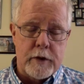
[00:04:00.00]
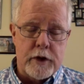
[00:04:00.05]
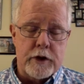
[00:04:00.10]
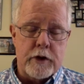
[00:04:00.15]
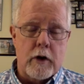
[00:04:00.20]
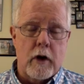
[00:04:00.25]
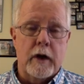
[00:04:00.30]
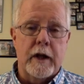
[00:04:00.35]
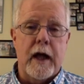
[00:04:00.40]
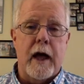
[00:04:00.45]
is
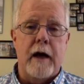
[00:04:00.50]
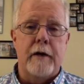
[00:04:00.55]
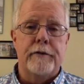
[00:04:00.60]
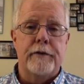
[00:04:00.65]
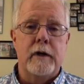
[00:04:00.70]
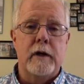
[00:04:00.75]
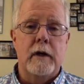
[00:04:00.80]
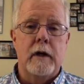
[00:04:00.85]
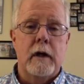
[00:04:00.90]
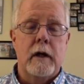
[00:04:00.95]
Charlie
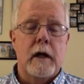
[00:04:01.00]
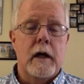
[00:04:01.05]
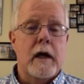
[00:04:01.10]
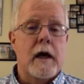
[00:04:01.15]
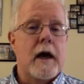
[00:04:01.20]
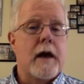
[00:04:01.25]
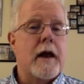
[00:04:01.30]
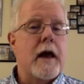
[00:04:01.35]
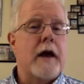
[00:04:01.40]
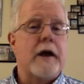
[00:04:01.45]
Haffey,
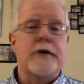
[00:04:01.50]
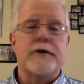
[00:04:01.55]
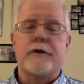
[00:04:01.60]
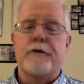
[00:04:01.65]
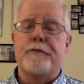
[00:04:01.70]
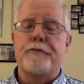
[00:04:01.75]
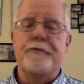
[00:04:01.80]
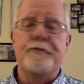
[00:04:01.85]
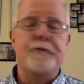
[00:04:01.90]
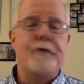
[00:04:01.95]
and that is a
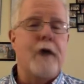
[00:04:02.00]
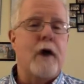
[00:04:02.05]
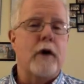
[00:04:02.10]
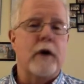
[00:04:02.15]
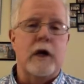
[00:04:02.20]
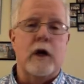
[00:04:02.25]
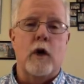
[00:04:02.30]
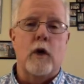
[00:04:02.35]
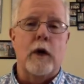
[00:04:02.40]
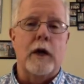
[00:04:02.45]

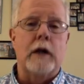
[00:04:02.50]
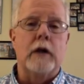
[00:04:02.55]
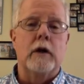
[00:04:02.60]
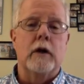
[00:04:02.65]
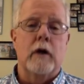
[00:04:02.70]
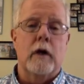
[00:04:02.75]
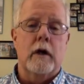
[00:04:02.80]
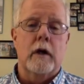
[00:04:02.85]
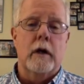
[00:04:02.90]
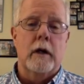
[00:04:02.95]
very quick
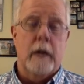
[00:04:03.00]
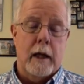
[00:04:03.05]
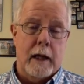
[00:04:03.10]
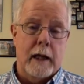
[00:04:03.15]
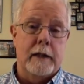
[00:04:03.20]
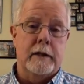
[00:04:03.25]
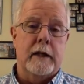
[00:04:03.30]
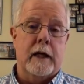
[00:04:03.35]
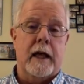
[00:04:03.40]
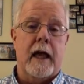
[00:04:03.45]
look
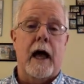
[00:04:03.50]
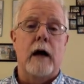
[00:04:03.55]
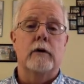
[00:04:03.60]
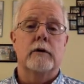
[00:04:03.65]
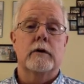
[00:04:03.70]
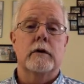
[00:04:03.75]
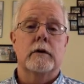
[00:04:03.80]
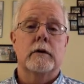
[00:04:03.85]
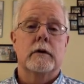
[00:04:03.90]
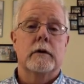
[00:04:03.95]
at the
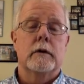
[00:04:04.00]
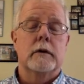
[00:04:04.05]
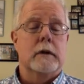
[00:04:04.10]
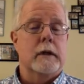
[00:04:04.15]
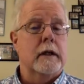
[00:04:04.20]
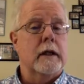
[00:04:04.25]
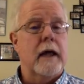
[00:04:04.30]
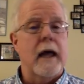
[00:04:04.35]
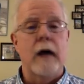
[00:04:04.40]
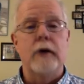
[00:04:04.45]
count
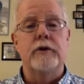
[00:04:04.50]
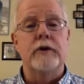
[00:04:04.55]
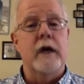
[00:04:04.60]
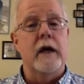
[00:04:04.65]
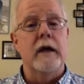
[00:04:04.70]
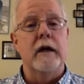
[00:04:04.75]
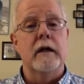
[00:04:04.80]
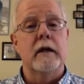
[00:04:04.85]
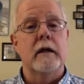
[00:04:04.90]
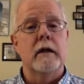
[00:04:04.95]
and
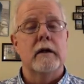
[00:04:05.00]
CountA